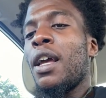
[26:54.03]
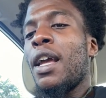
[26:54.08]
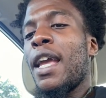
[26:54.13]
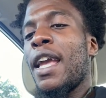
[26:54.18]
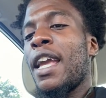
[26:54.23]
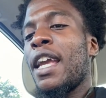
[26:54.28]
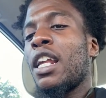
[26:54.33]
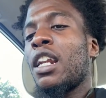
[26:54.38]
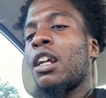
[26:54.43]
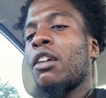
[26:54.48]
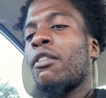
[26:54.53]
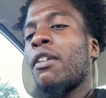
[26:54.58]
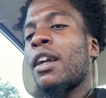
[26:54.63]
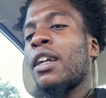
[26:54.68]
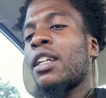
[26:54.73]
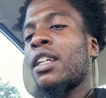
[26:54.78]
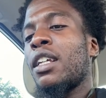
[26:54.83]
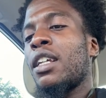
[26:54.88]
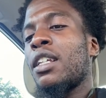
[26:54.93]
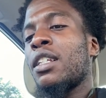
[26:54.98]
and
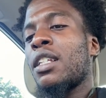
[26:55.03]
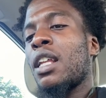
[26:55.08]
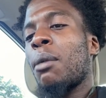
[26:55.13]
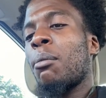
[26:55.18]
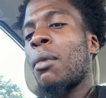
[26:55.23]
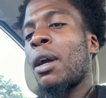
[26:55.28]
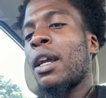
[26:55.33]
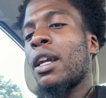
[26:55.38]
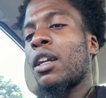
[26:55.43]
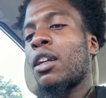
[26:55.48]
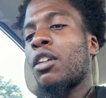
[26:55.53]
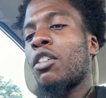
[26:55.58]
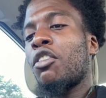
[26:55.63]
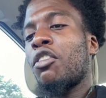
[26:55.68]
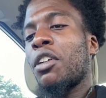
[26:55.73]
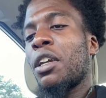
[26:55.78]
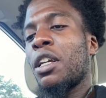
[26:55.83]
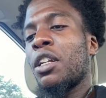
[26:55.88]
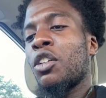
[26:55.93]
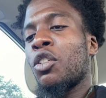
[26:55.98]
Iraqis that might
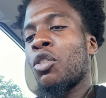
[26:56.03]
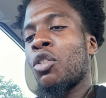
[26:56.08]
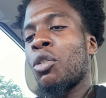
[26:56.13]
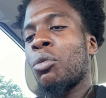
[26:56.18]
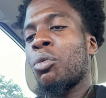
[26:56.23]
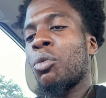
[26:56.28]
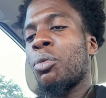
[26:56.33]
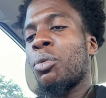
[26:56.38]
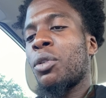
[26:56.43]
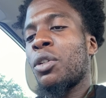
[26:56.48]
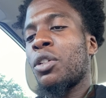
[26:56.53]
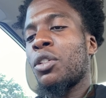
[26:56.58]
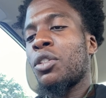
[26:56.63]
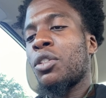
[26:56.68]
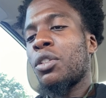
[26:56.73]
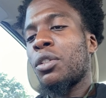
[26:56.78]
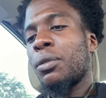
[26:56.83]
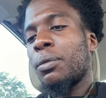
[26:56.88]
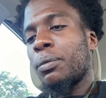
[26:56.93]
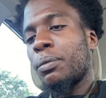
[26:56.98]
create durable peace.